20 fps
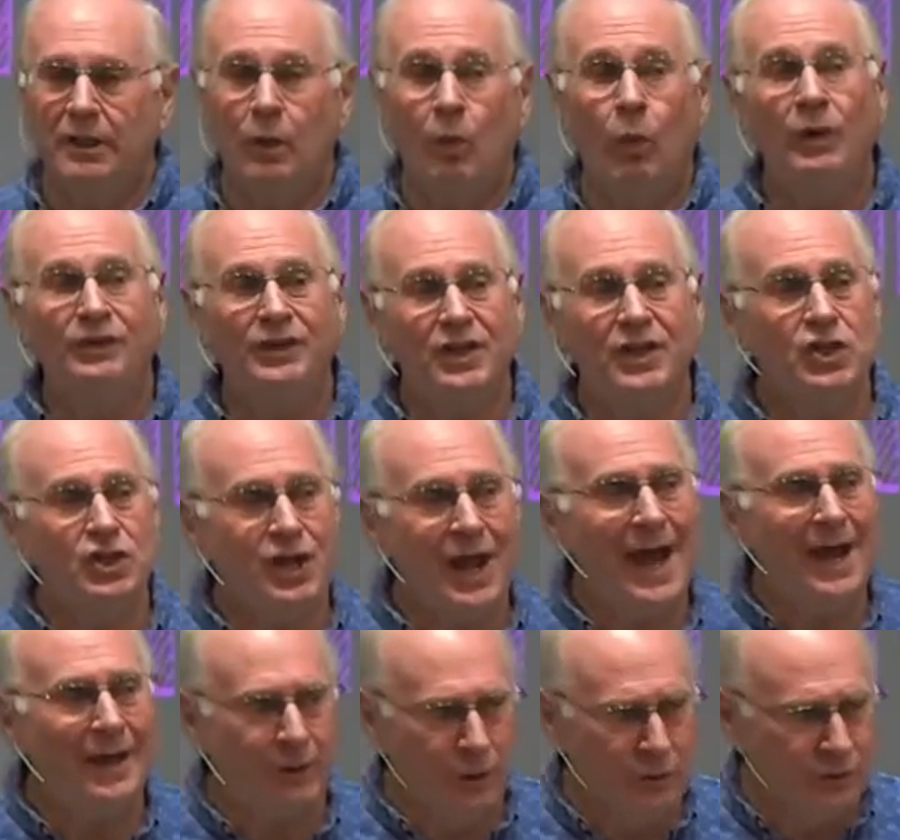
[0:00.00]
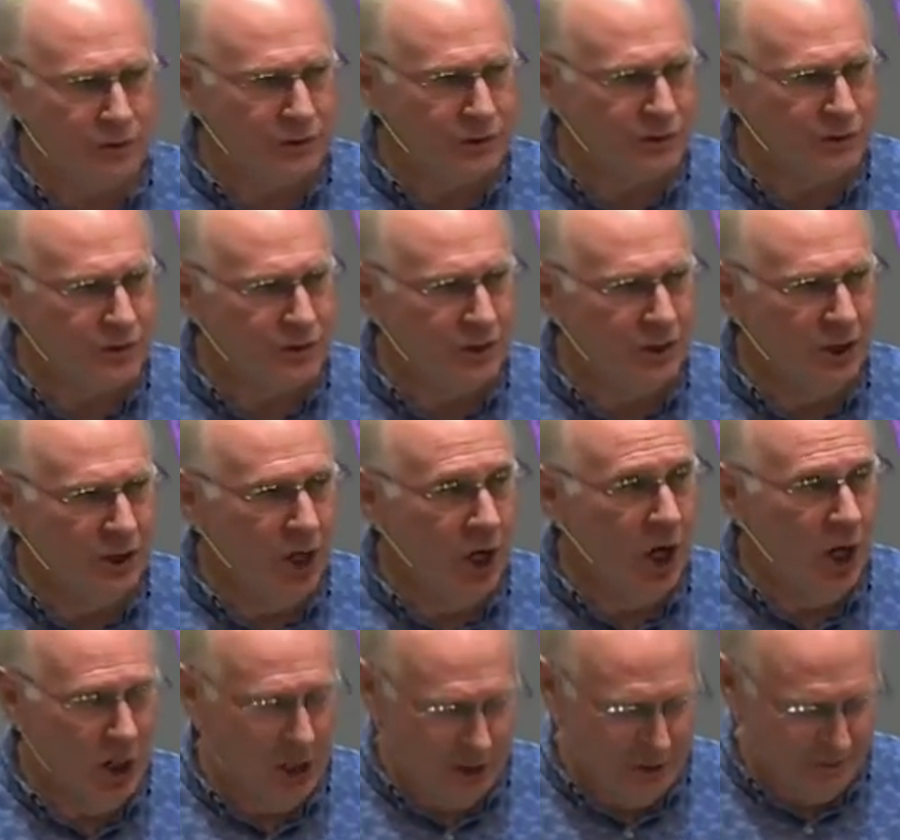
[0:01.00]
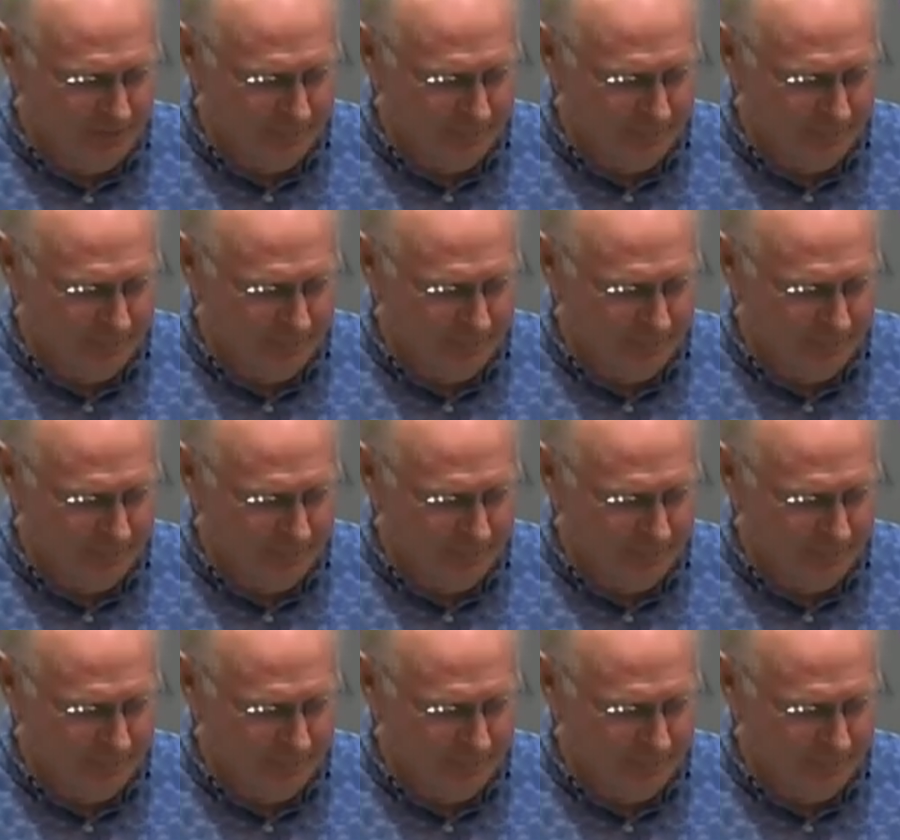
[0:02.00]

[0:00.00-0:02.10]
what the shadows are